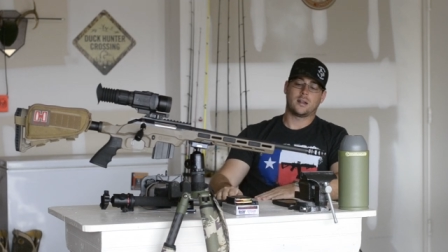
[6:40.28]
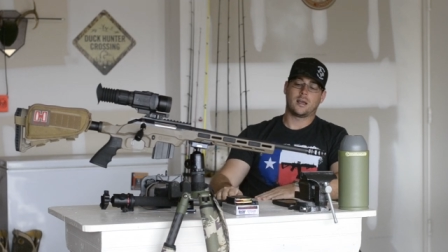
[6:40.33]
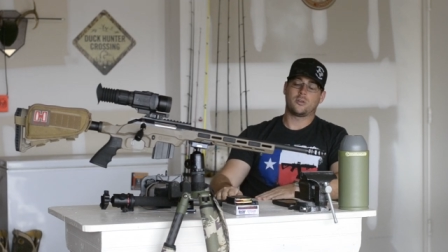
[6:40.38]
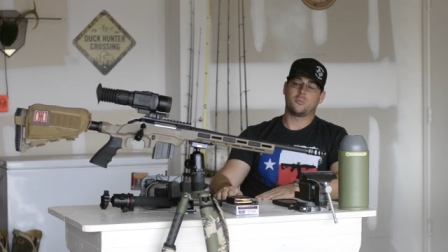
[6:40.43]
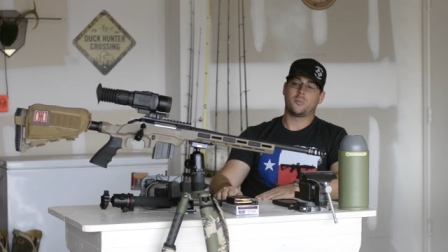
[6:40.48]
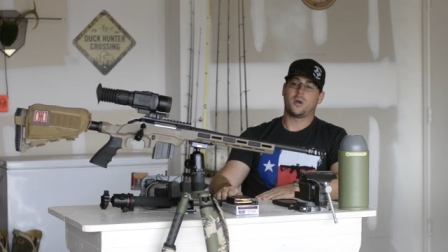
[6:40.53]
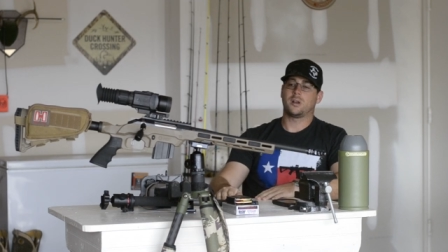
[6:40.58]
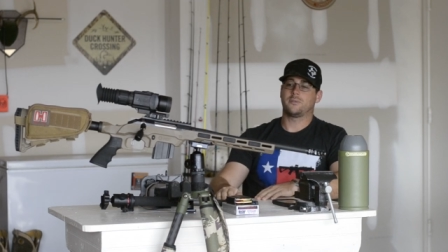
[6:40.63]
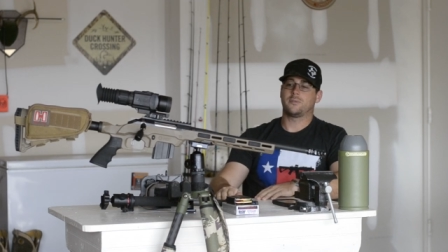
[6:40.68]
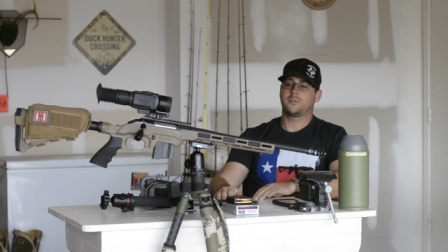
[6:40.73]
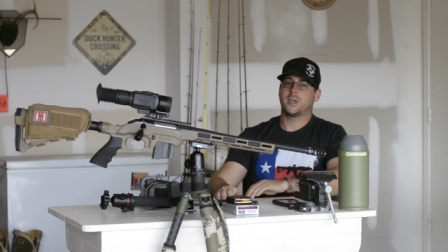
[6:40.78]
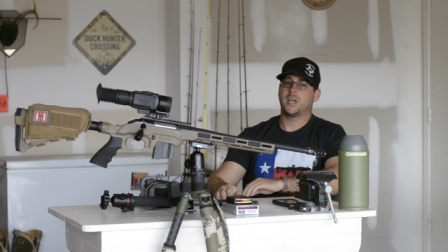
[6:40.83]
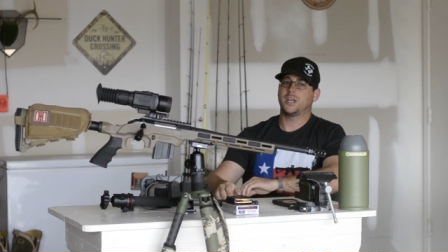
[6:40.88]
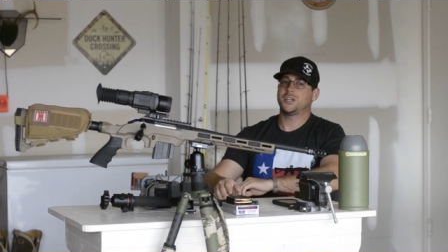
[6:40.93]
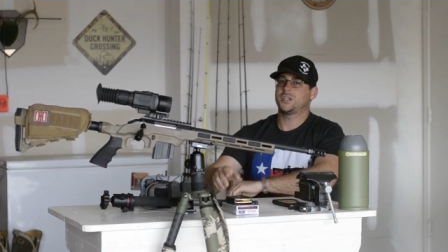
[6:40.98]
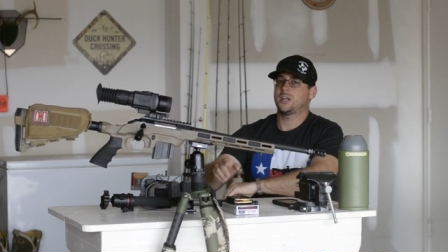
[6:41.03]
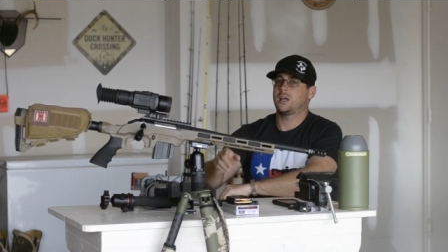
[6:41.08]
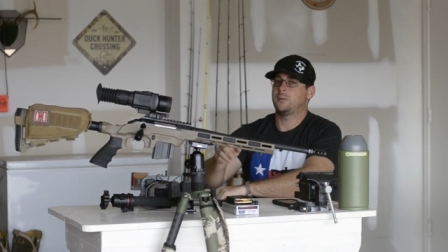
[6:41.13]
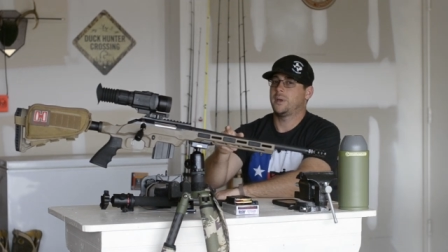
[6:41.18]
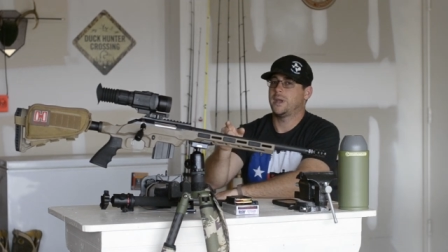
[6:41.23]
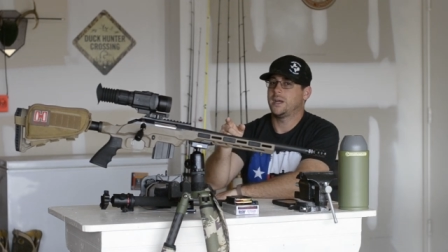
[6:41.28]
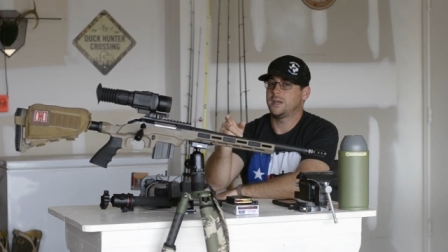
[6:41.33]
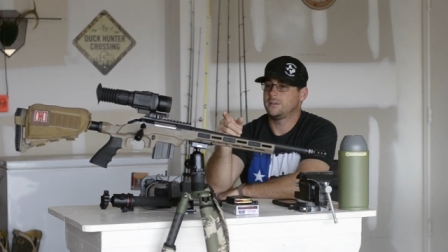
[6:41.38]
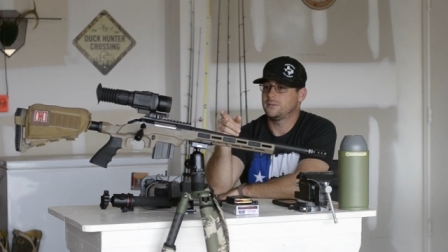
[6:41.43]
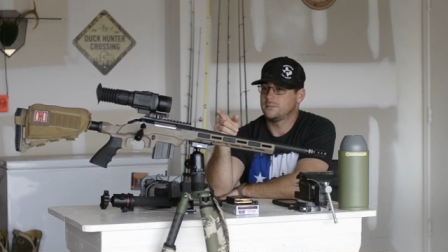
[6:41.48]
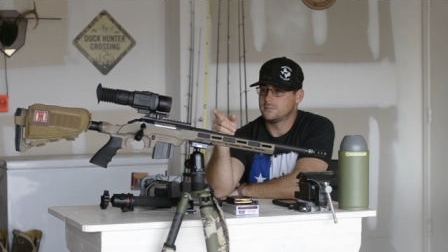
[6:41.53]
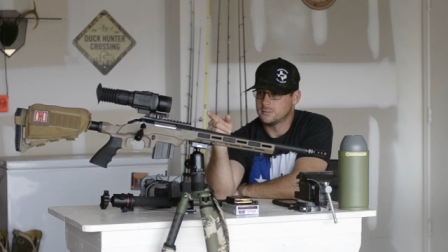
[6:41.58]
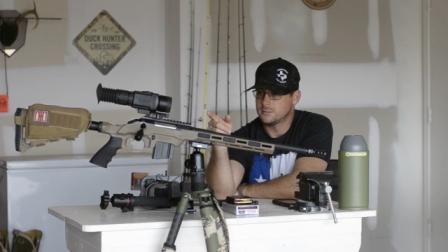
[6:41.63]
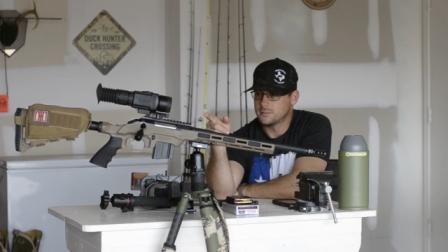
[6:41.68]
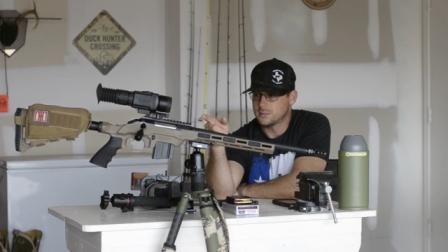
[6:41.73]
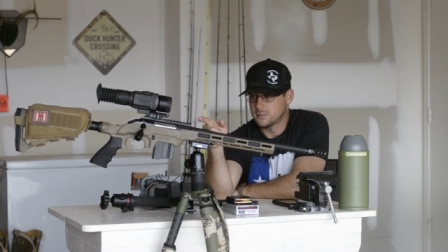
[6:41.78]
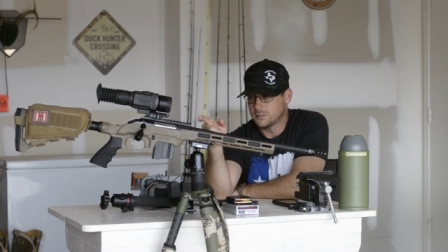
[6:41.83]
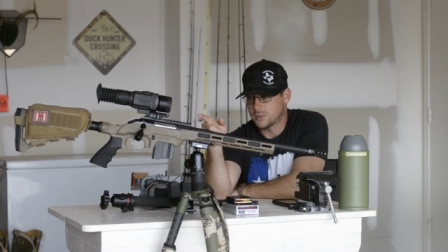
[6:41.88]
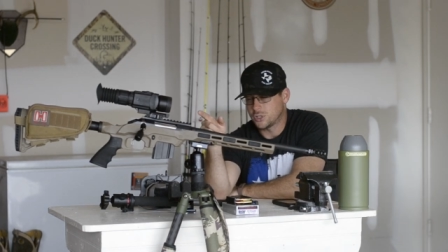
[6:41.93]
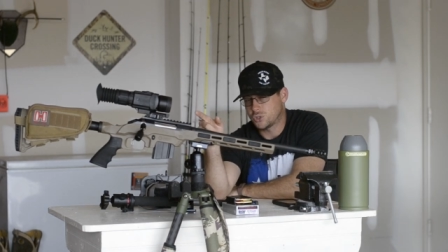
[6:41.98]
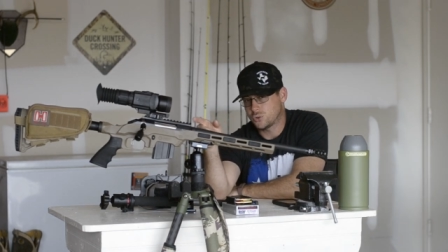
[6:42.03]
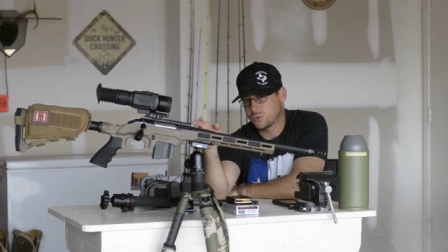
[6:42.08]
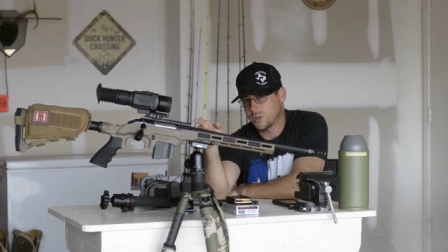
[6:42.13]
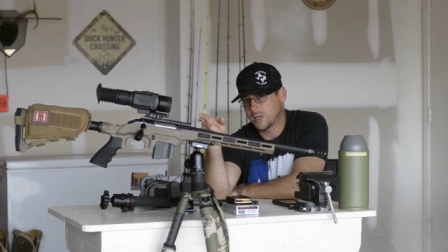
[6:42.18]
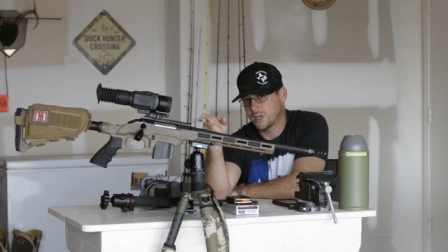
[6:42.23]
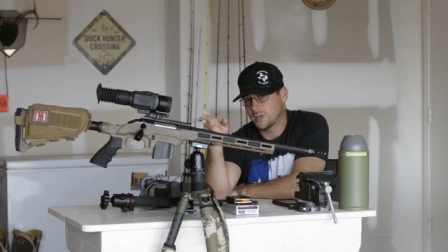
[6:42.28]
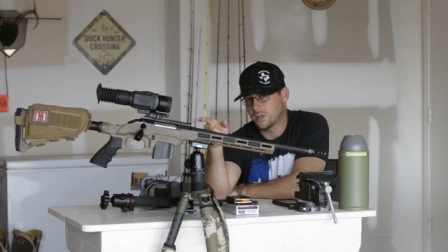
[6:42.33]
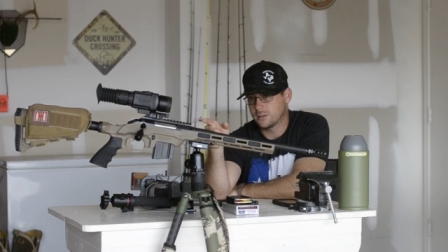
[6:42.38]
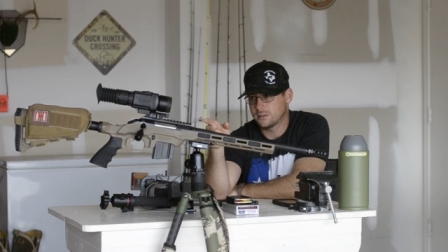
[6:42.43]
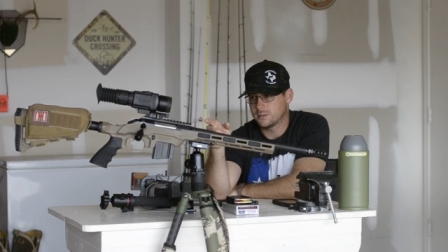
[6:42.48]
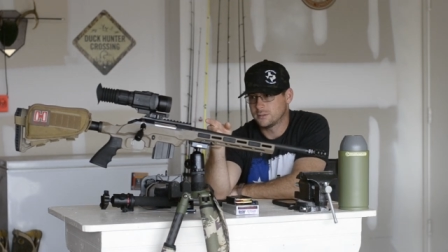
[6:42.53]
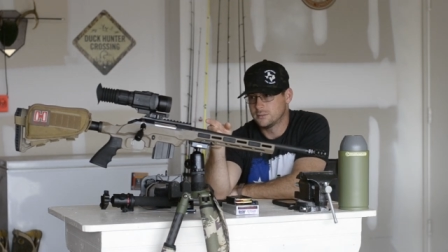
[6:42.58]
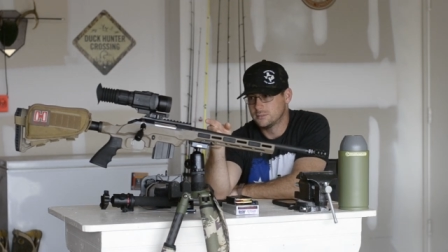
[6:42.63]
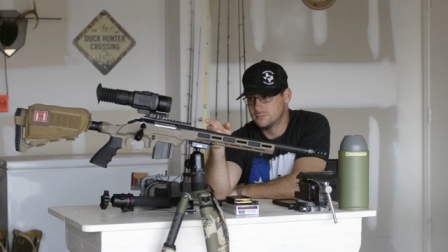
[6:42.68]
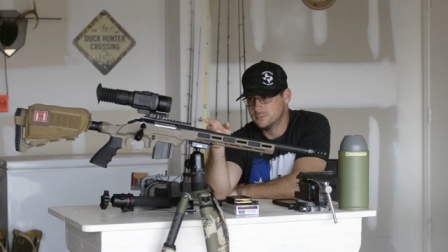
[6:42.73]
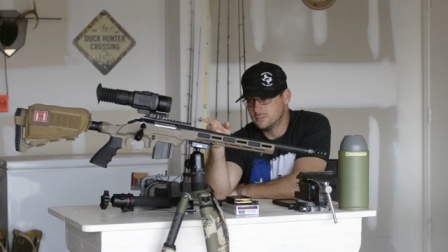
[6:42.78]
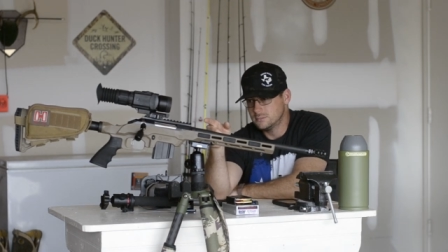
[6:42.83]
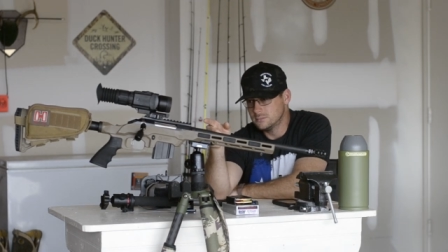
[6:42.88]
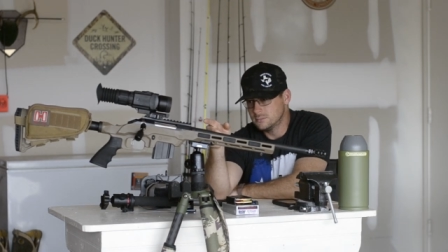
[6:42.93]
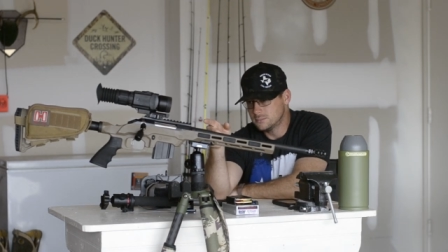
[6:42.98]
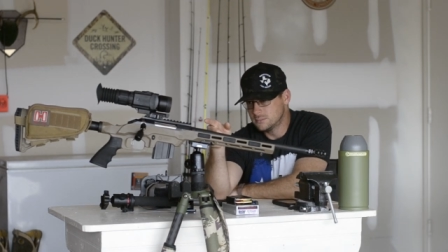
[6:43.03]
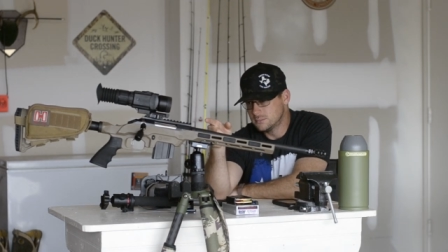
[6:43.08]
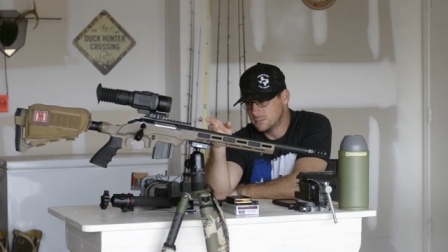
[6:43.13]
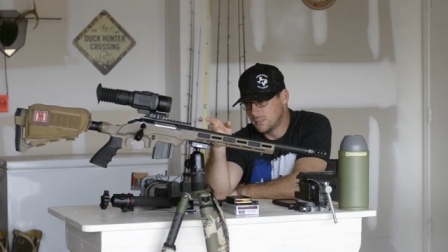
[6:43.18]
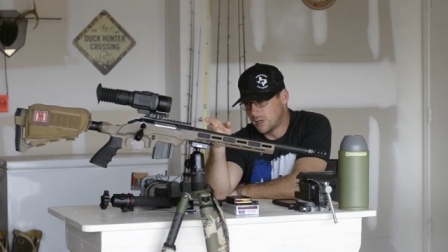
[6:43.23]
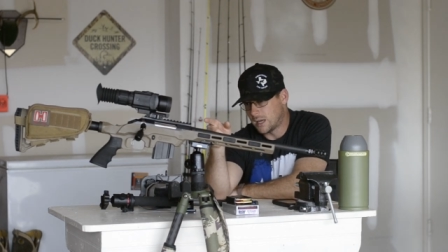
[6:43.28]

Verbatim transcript: And then another modification I made, the trigger,